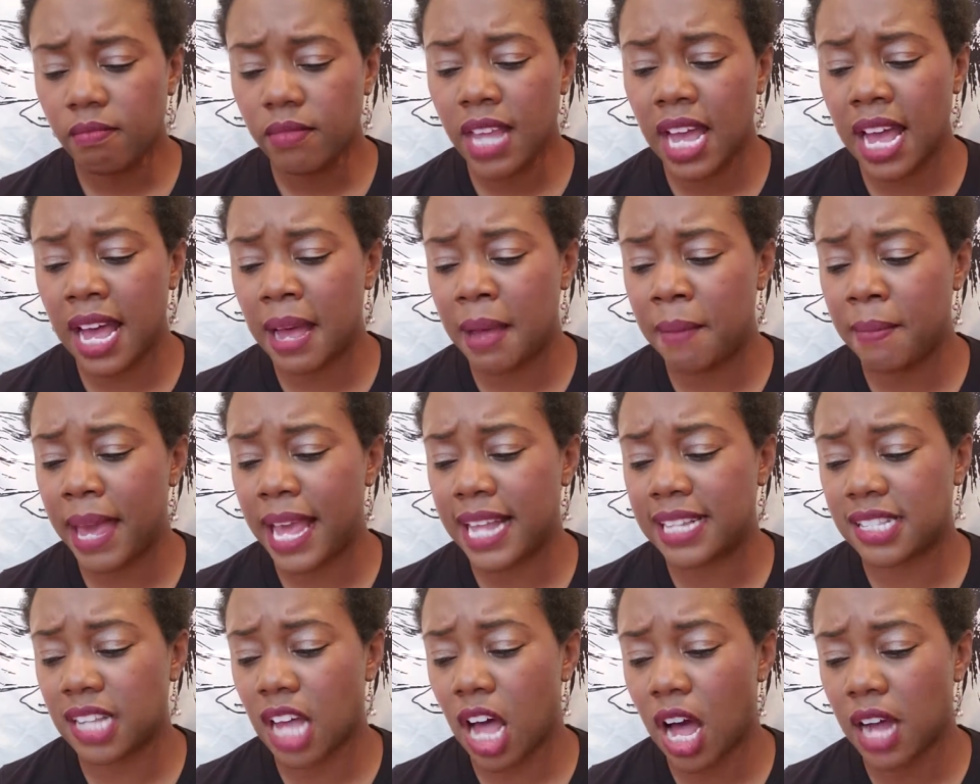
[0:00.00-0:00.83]

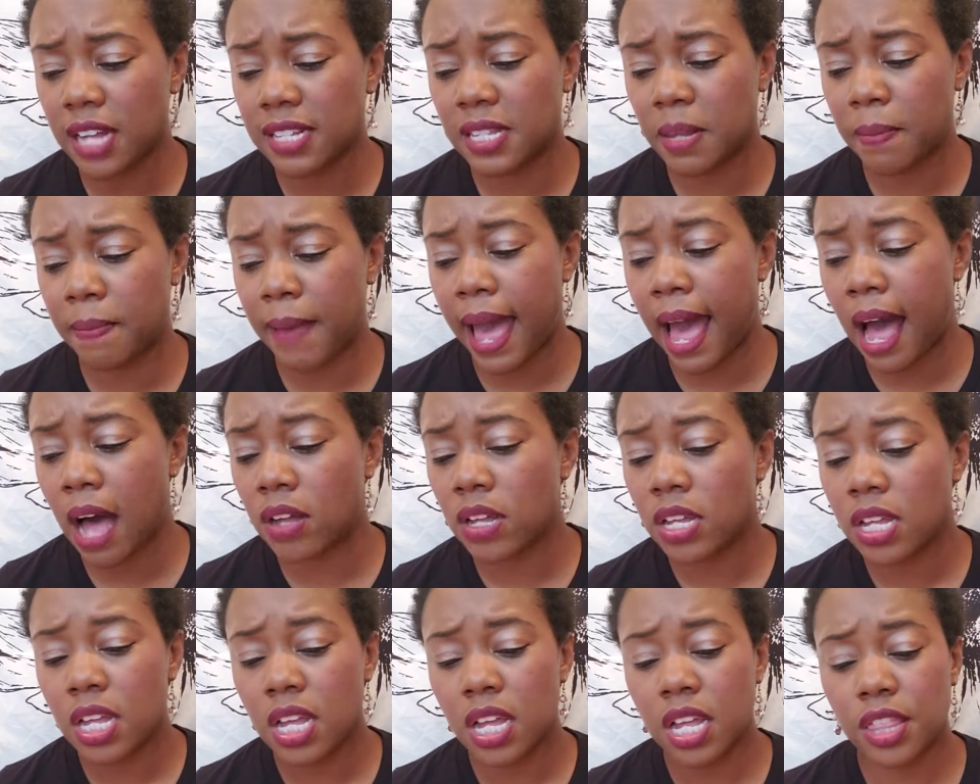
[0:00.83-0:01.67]
It talks
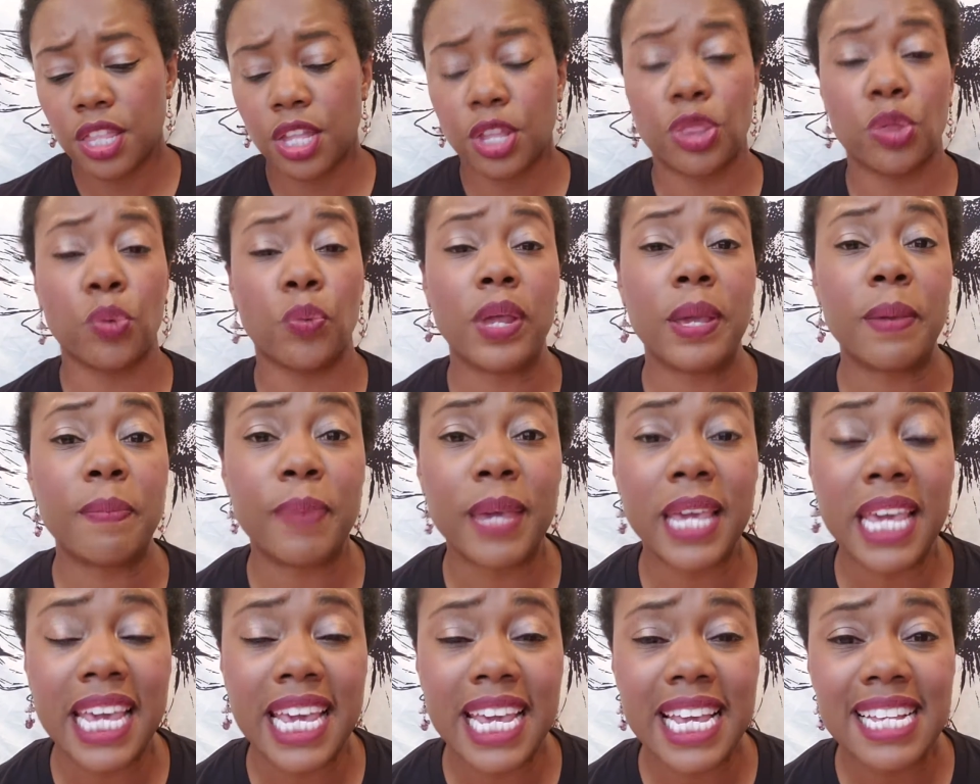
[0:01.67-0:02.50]
about the 3
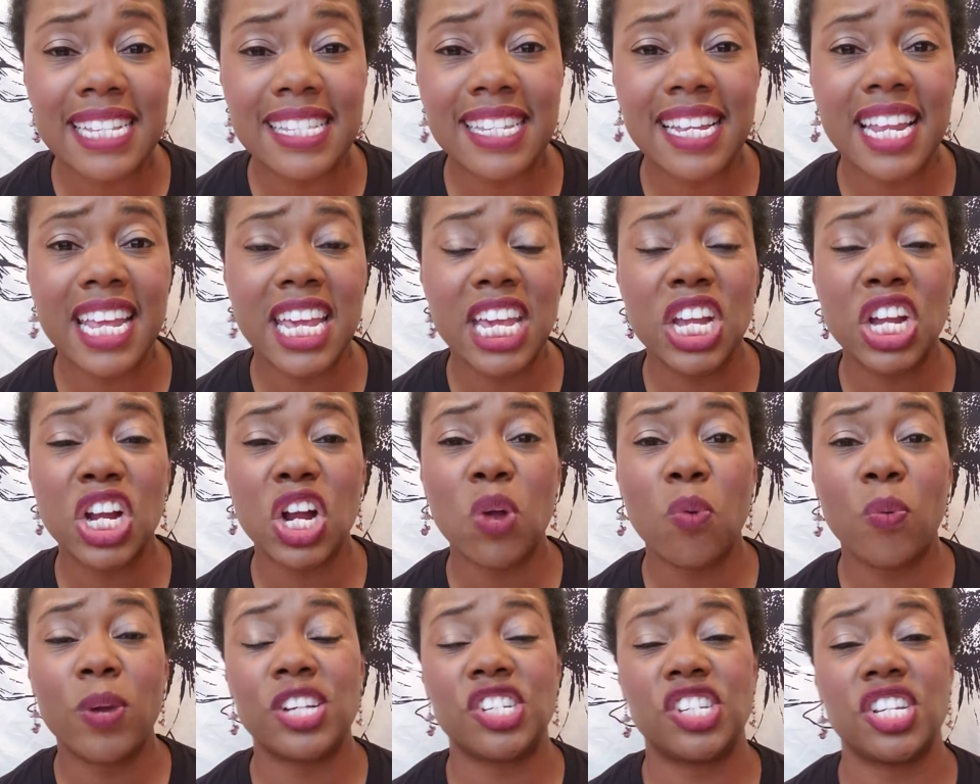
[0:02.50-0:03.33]
P's in
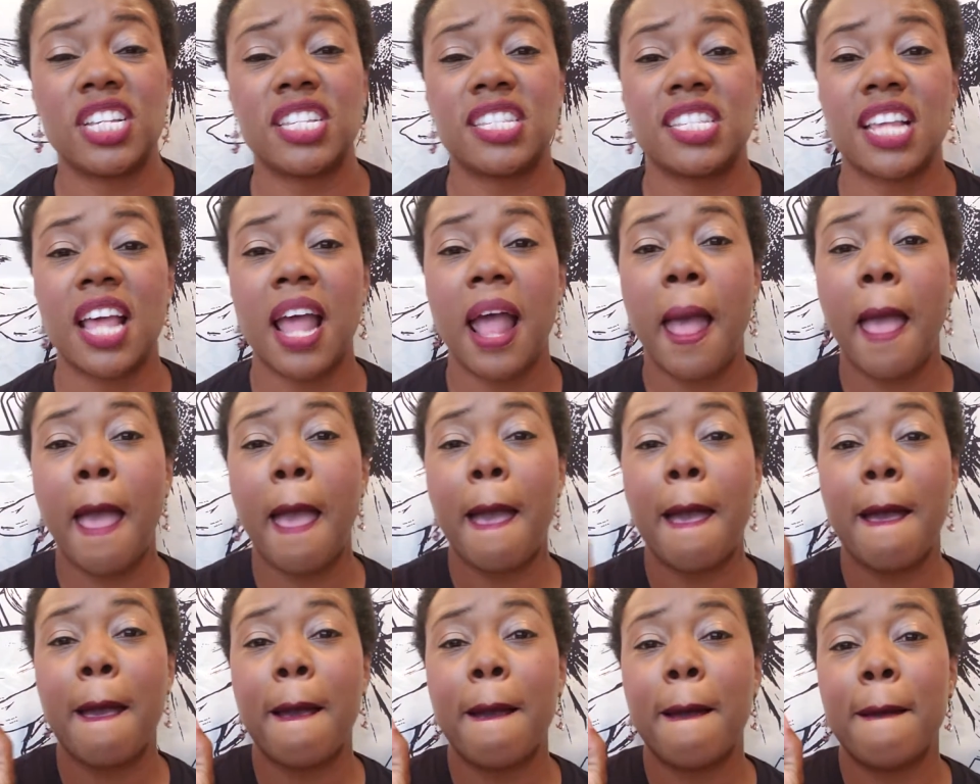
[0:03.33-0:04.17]
here, which is
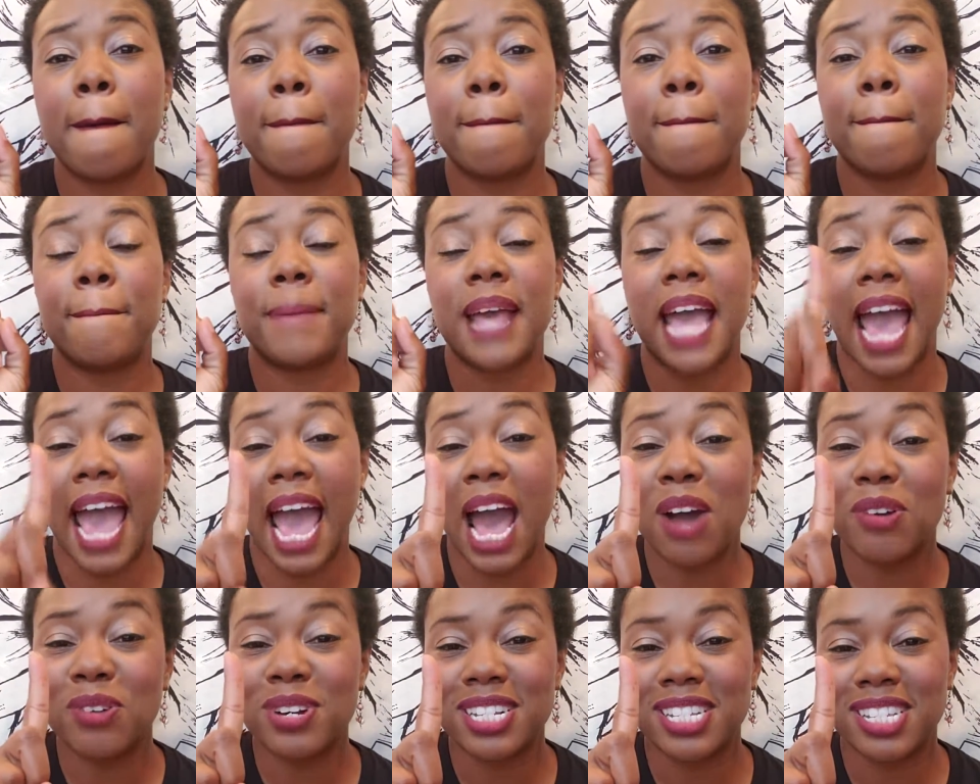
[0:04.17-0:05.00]

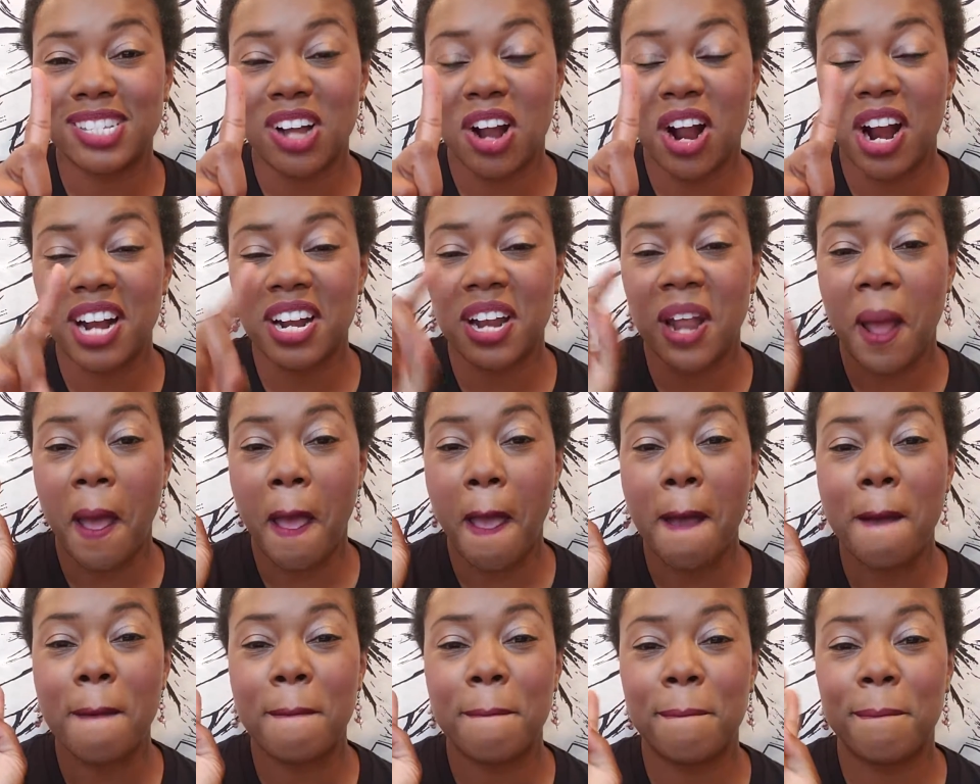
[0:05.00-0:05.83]
power start,
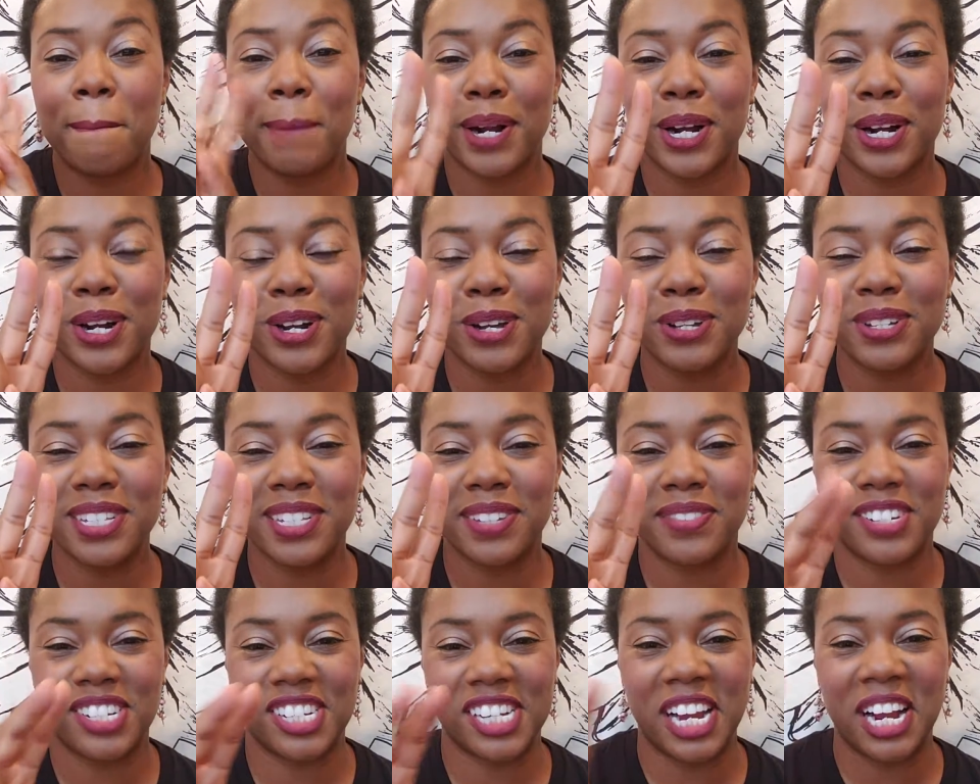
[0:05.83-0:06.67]
pearls
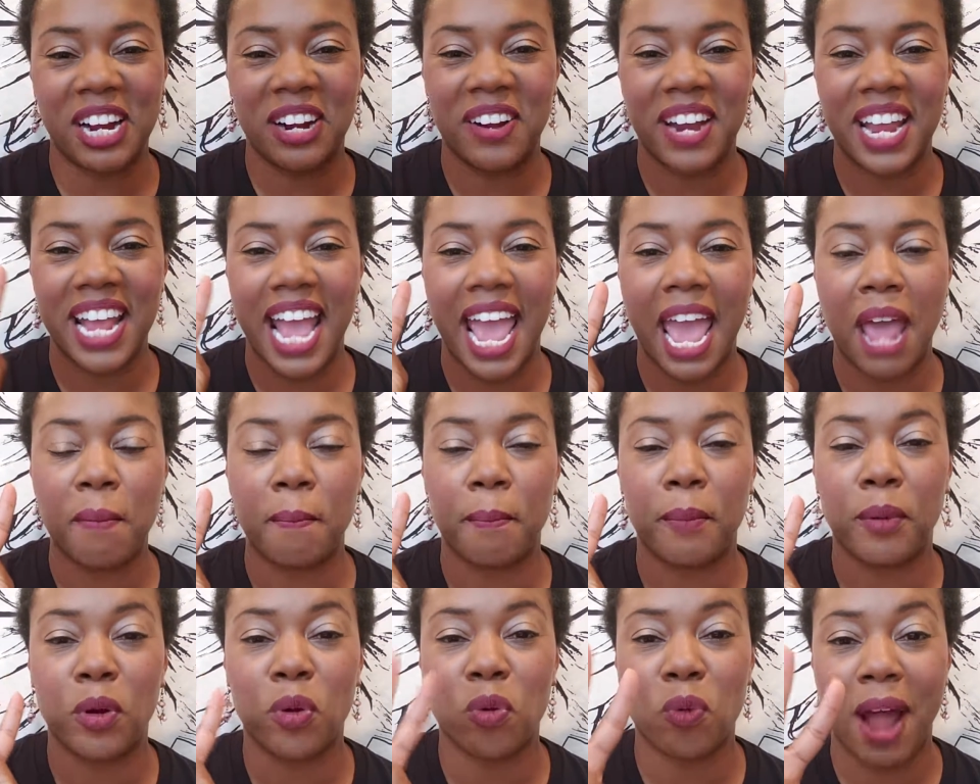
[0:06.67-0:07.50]
of sharing,
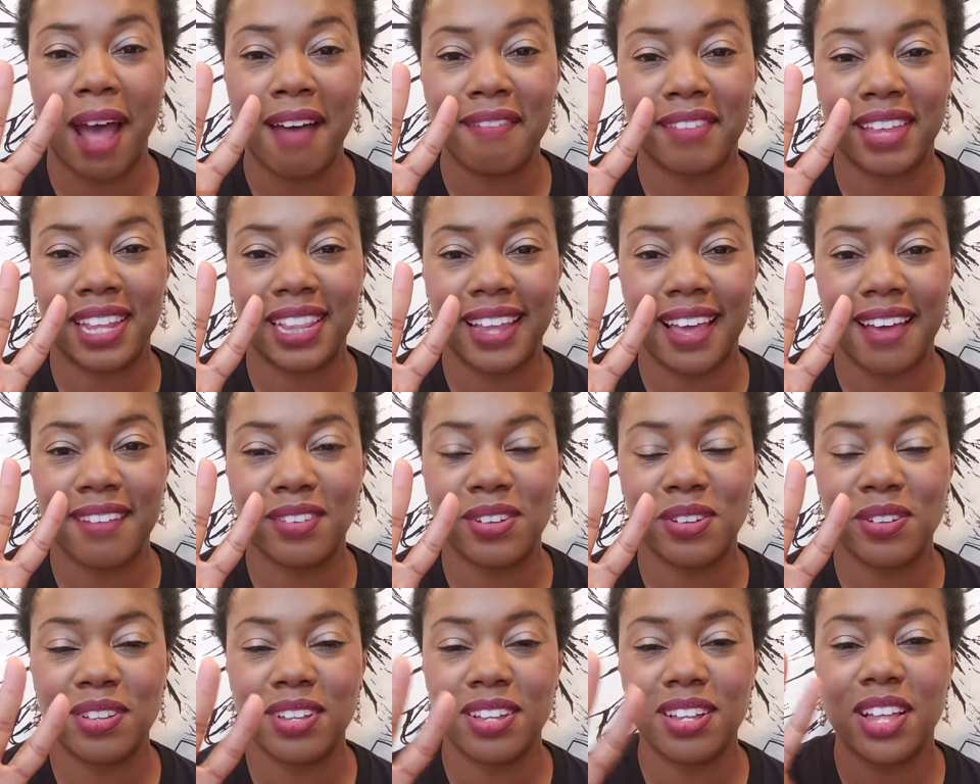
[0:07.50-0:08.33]
and profit
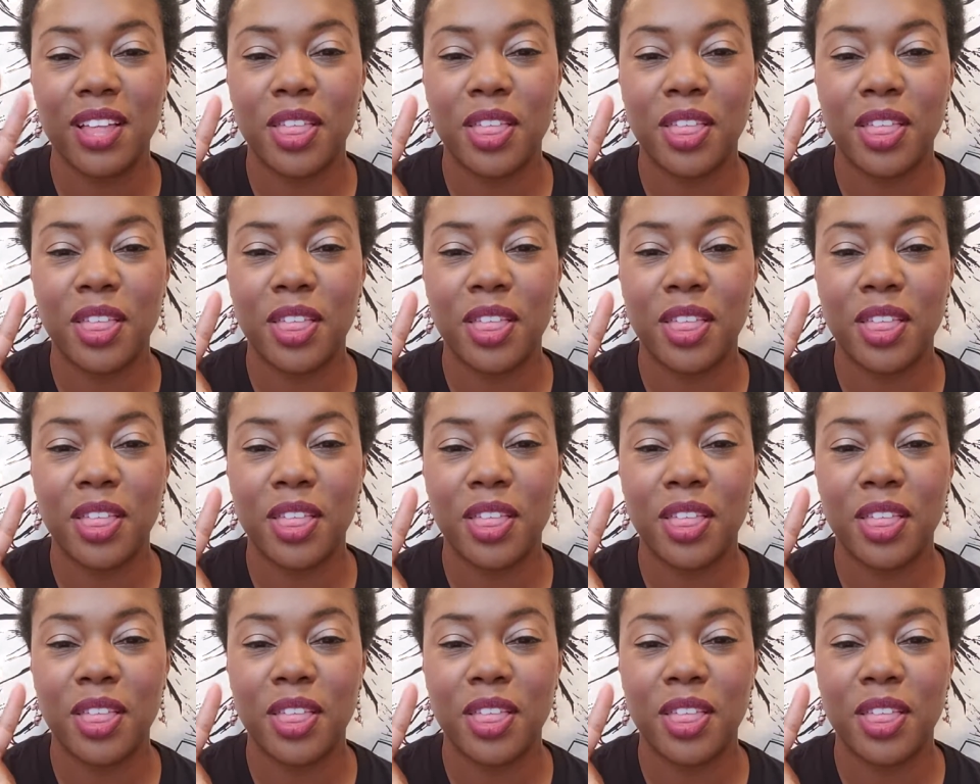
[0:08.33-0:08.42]
level.